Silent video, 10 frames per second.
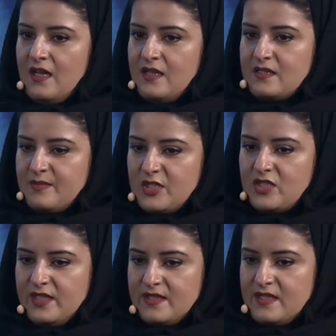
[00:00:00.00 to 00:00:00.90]

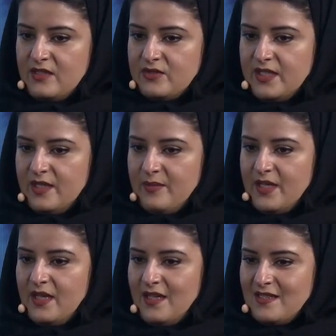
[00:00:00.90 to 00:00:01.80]
Especially in Saudi
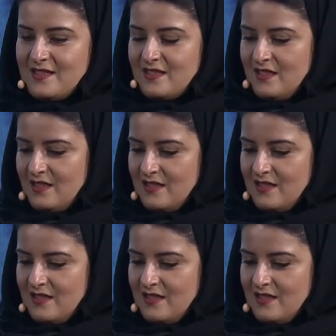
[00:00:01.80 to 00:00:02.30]
Arabia, as